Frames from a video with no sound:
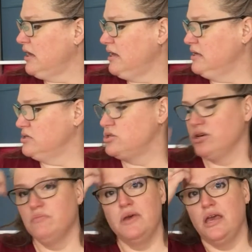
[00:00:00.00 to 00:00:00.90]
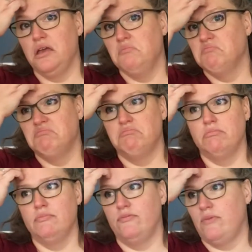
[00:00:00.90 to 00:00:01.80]
It took me,
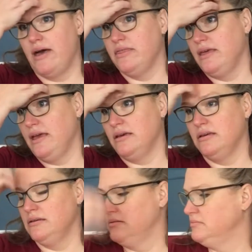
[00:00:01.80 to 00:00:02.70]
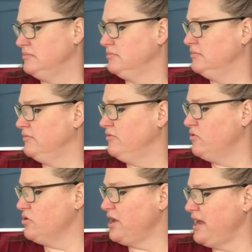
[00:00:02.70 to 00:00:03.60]
I think,
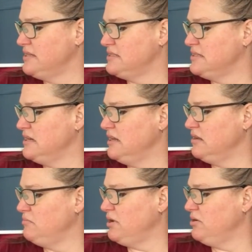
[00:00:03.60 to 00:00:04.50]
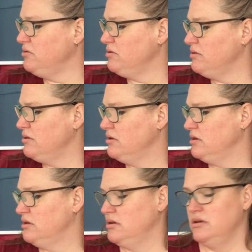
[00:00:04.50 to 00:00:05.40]
4 days to knit both
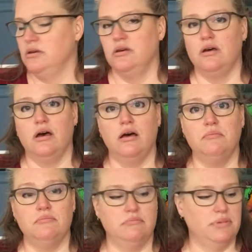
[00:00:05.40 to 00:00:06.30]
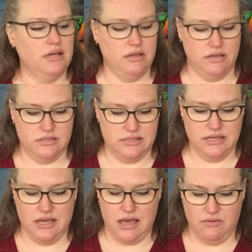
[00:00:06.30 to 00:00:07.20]
because
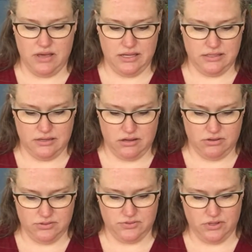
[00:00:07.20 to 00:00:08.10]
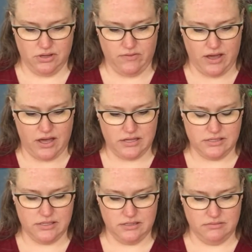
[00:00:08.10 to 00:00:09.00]
DK Weight goes really fast,
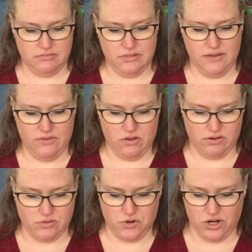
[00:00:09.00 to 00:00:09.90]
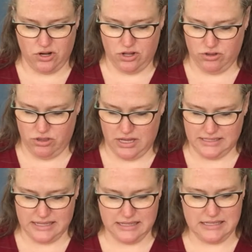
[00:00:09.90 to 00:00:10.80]
and even though I was working on other things
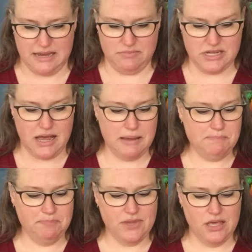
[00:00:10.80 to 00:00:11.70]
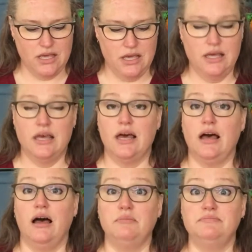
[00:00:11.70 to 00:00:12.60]
at the same time,
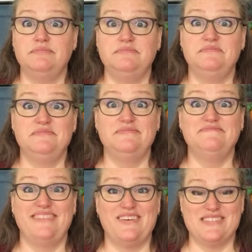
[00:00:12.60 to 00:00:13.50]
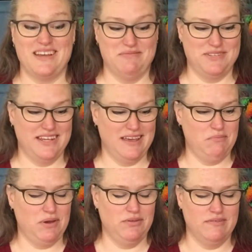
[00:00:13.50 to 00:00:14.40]
I was able to get
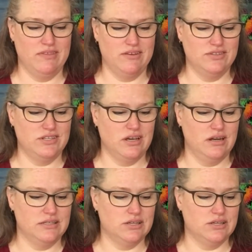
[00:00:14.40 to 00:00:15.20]
both of those done. It's a